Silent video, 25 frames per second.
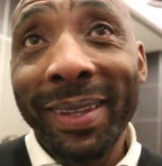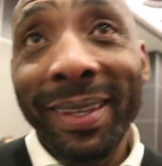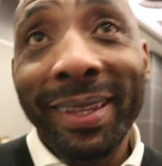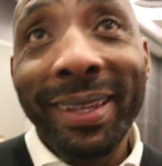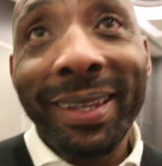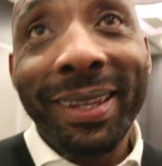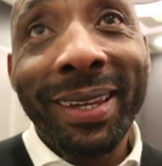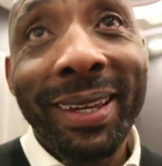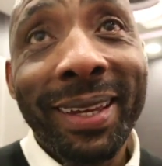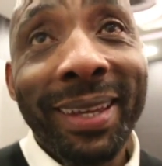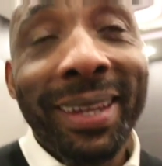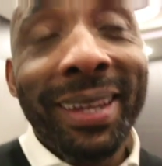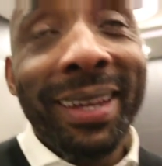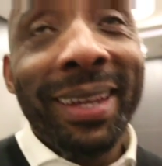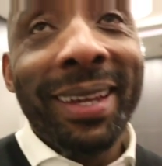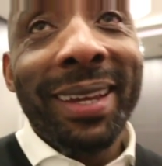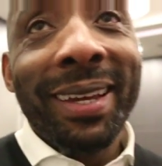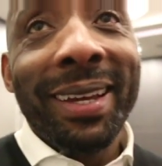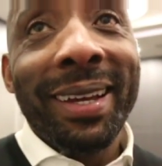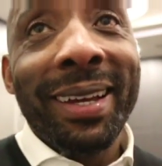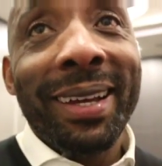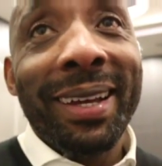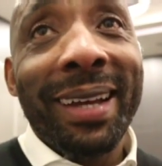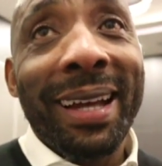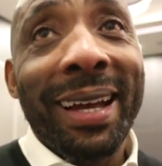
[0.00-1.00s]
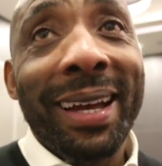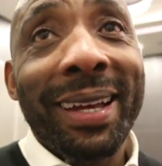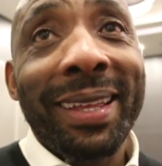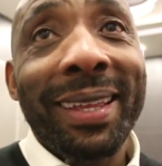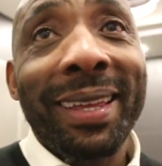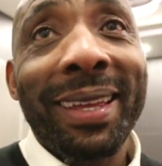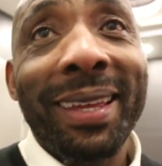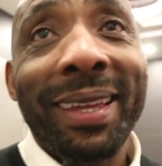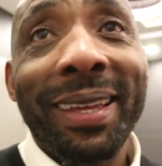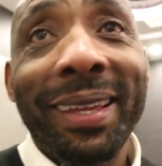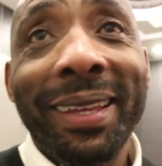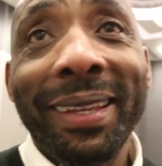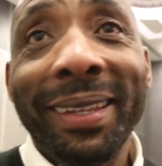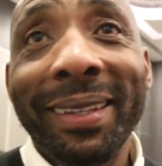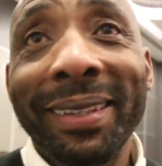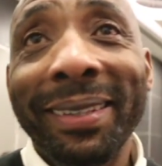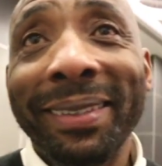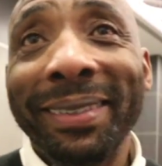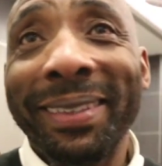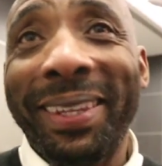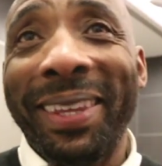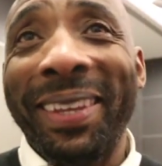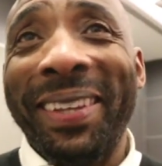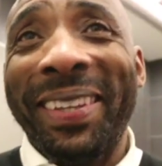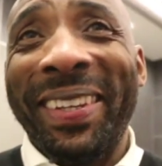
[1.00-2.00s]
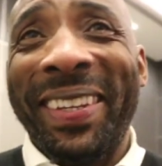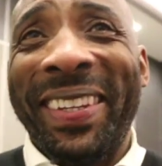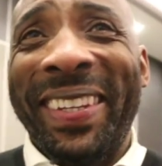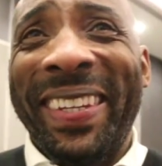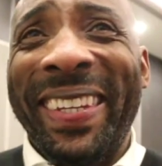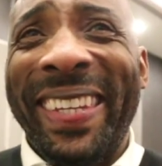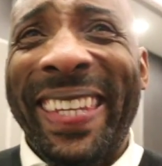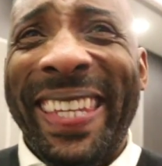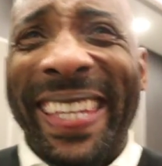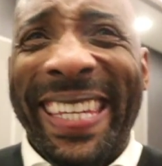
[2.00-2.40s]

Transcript: I'm only joking. Mama Nelson, I'm sorry.